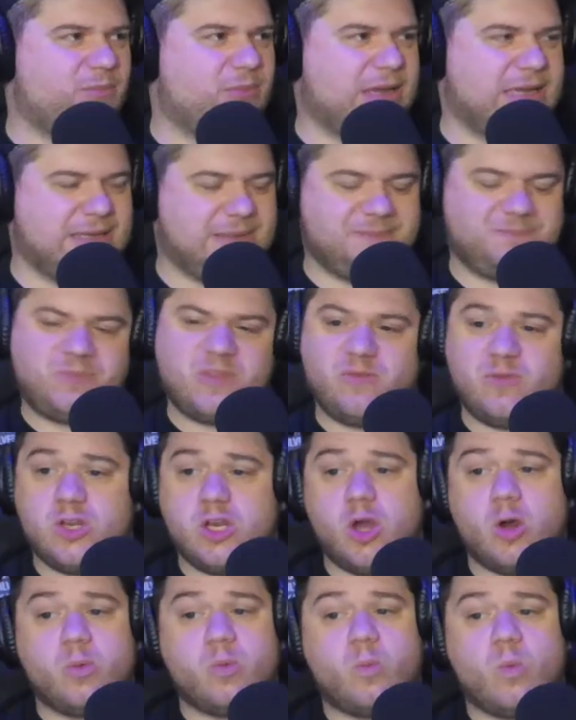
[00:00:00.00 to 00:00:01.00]
But if we
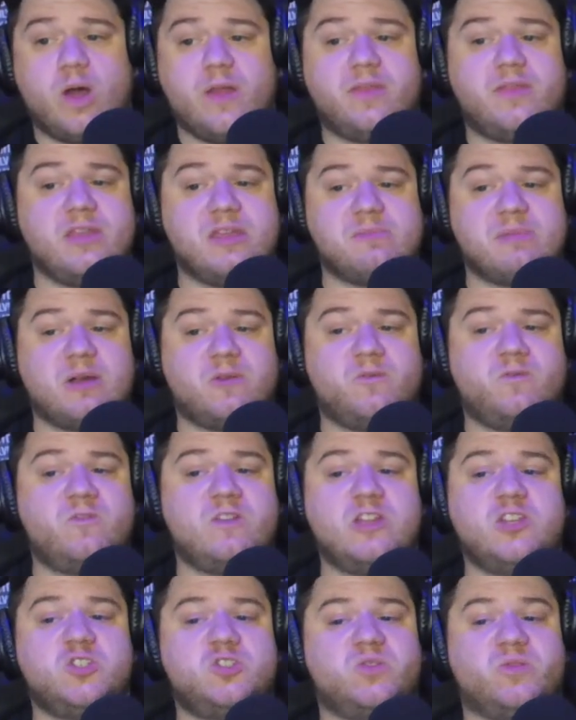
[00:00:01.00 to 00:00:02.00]
know one thing about
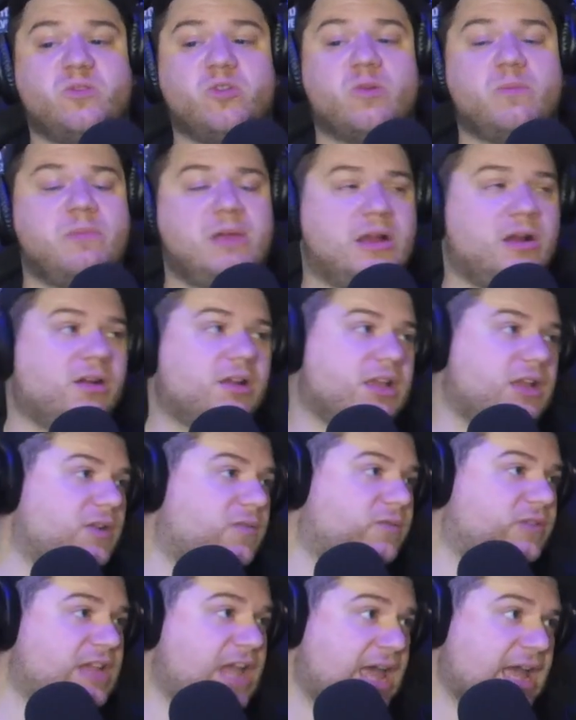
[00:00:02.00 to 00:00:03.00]
vengeful
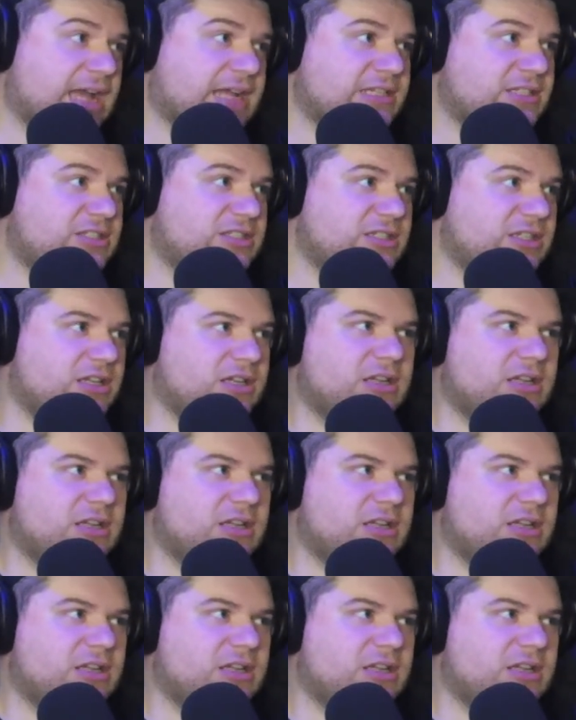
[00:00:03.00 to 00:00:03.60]
American dads,